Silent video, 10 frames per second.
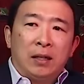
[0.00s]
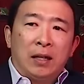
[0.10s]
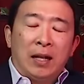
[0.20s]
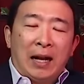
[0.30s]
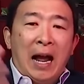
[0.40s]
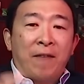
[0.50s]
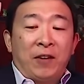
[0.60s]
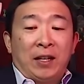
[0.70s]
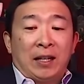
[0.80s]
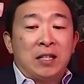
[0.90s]
like I feel
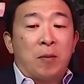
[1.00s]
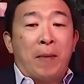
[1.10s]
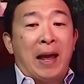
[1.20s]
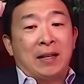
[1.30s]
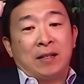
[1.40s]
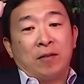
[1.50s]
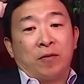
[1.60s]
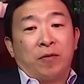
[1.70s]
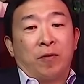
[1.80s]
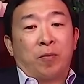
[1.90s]
like this is a
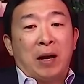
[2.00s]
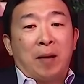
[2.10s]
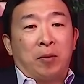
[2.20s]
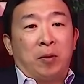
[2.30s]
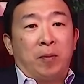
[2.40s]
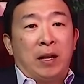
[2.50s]
massive problem,